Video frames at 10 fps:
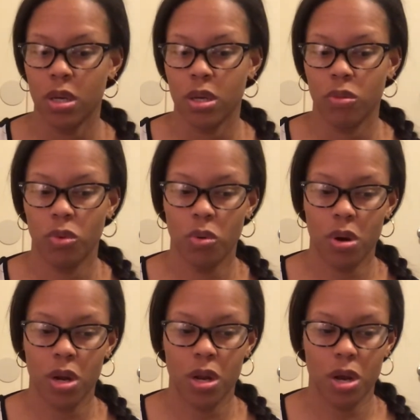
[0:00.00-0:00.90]
would want
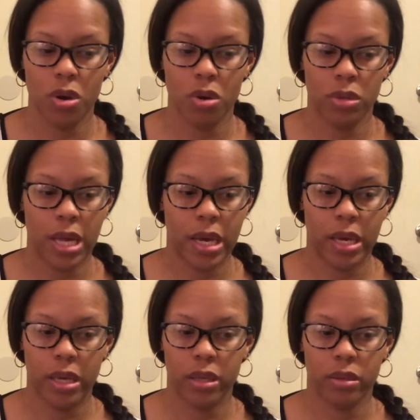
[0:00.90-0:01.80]
to know,
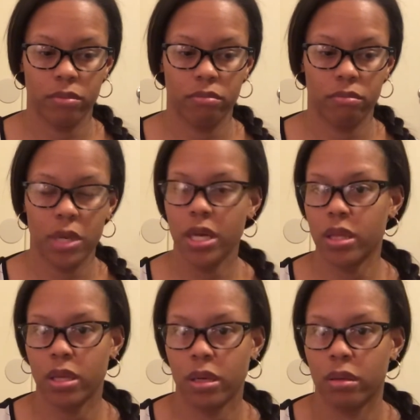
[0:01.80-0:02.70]
like,
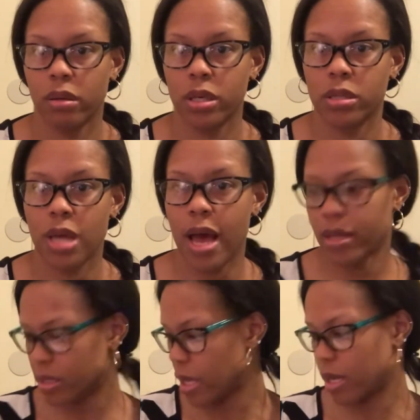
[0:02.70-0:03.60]
anything, because I had to
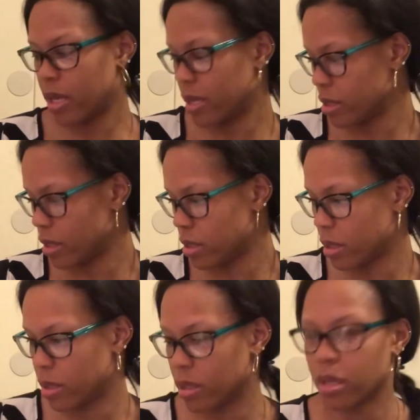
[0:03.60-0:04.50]
take a hissy
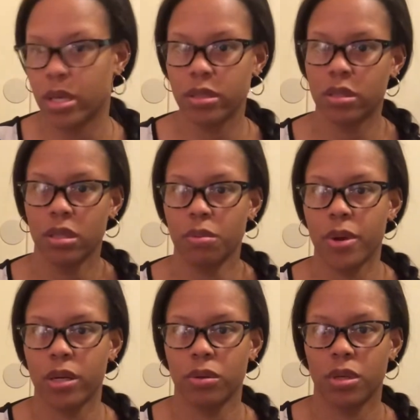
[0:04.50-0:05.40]
to get into the
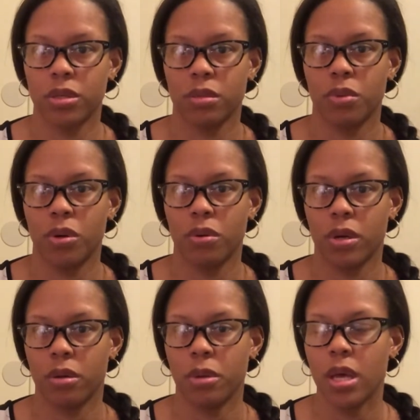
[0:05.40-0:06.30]
practical nursing
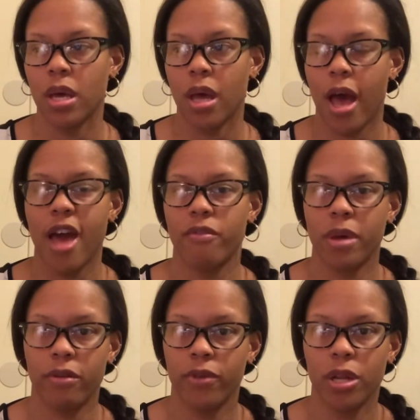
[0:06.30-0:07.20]
program. I haven't made
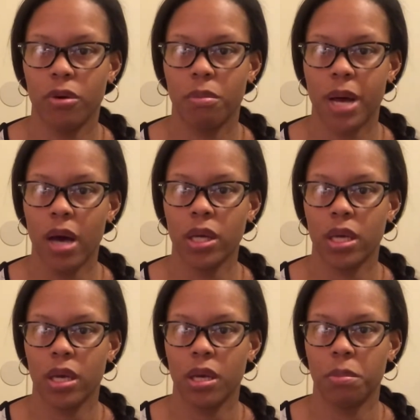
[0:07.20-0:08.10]
a video about it
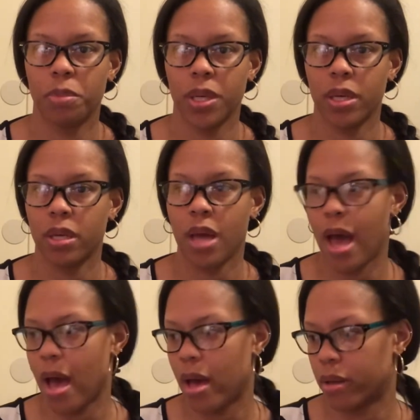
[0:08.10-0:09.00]
yet, but
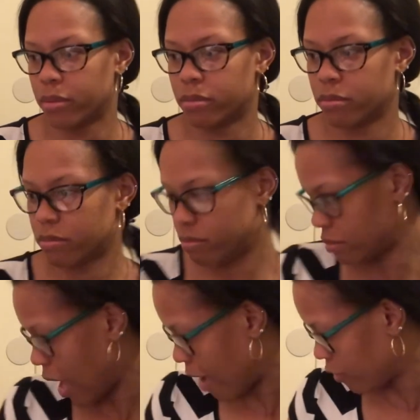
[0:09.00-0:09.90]
I have the